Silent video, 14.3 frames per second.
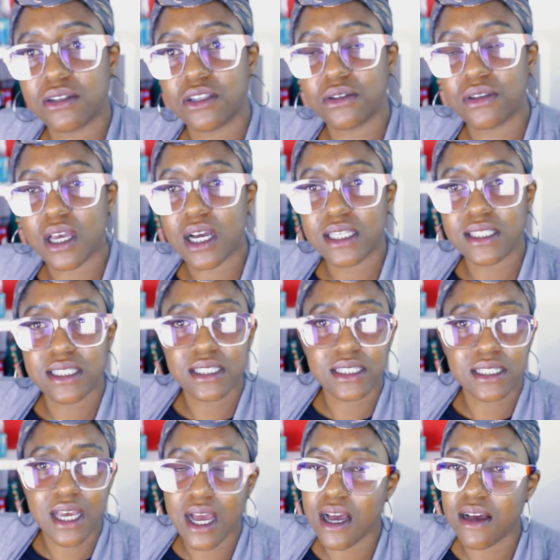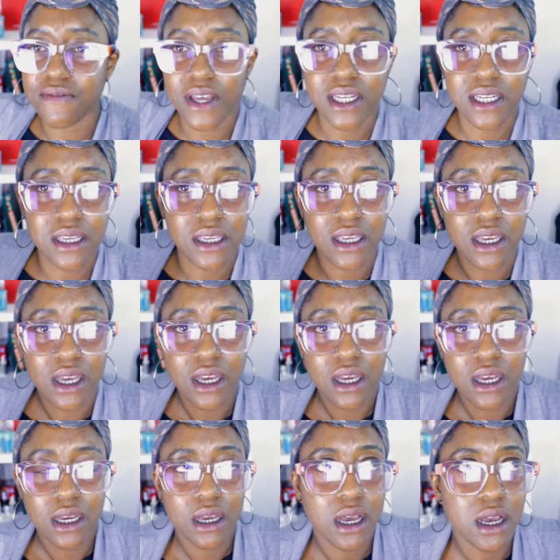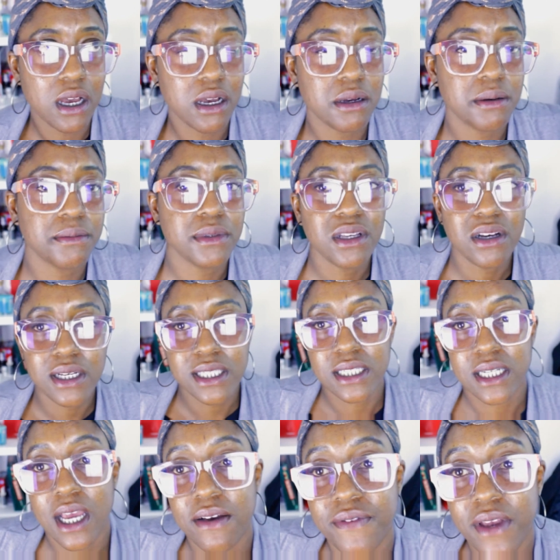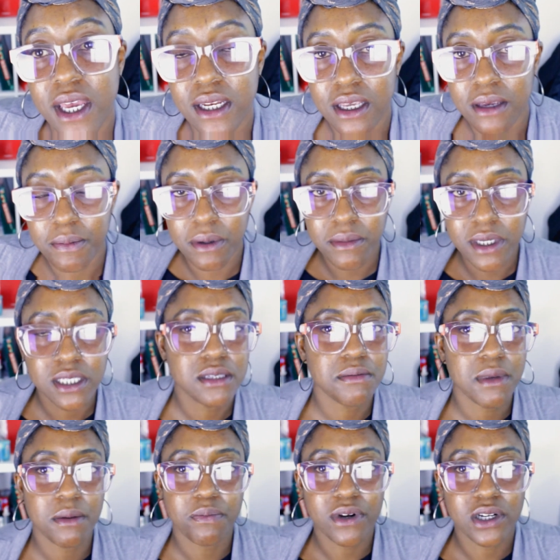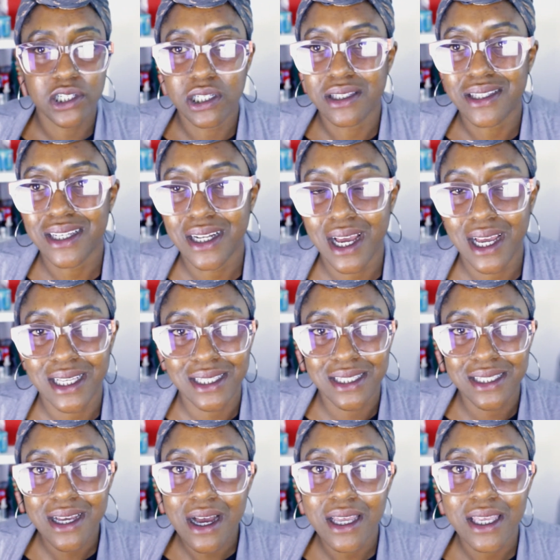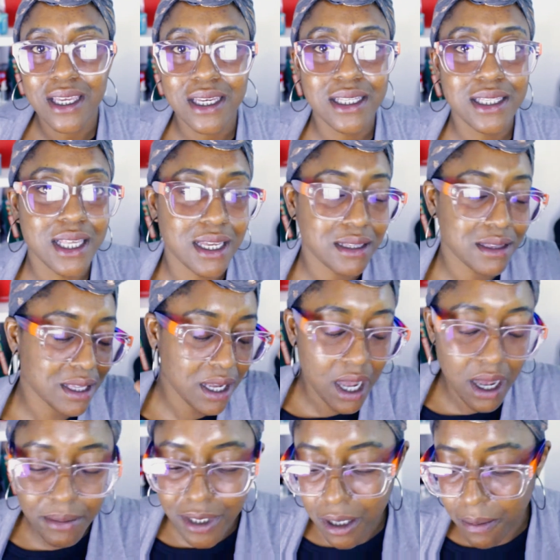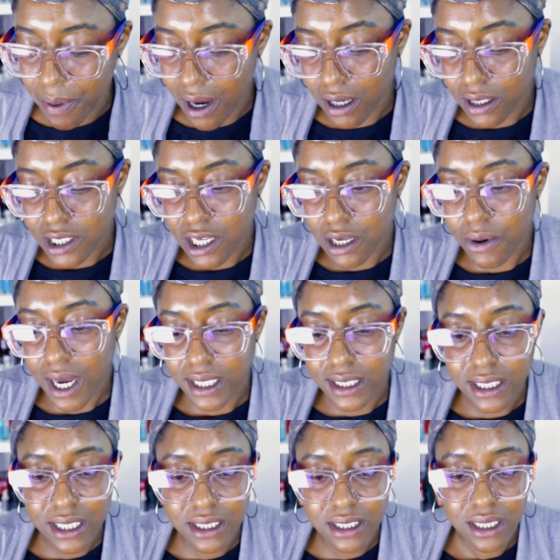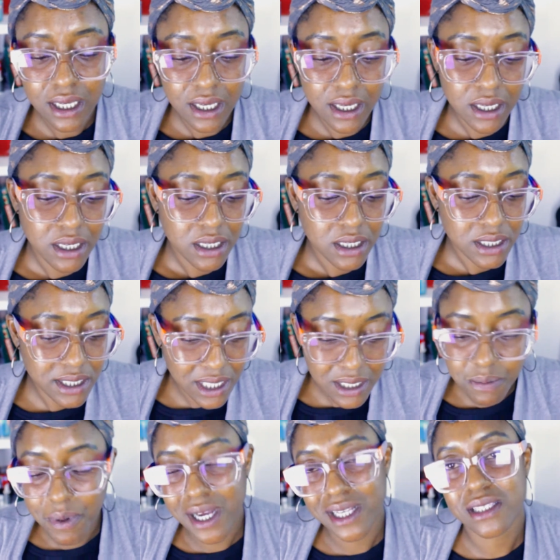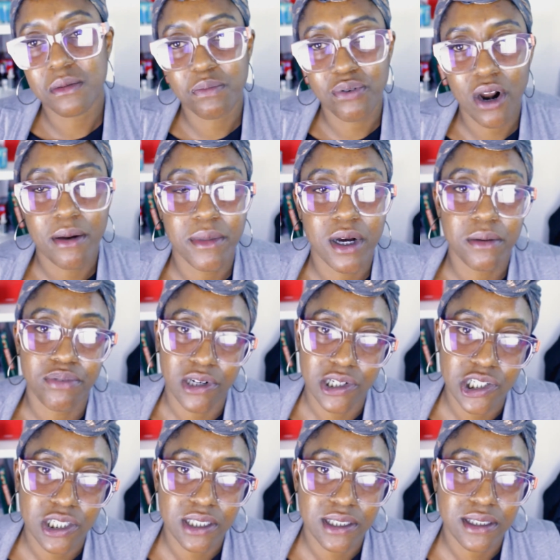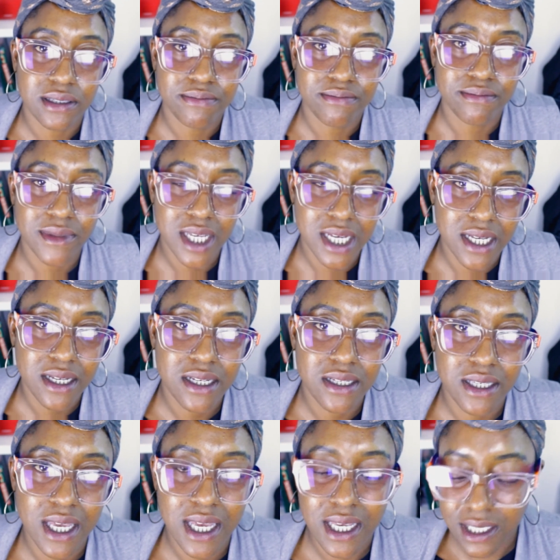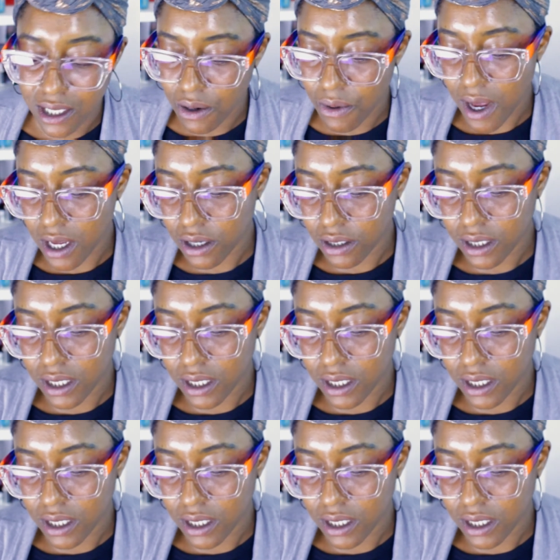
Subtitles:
you that I didn't have any, not I didn't have any, but most of my brushes are like dying, they're coming apart. So I did buy some Primark brushes. Yeah, okay, so I got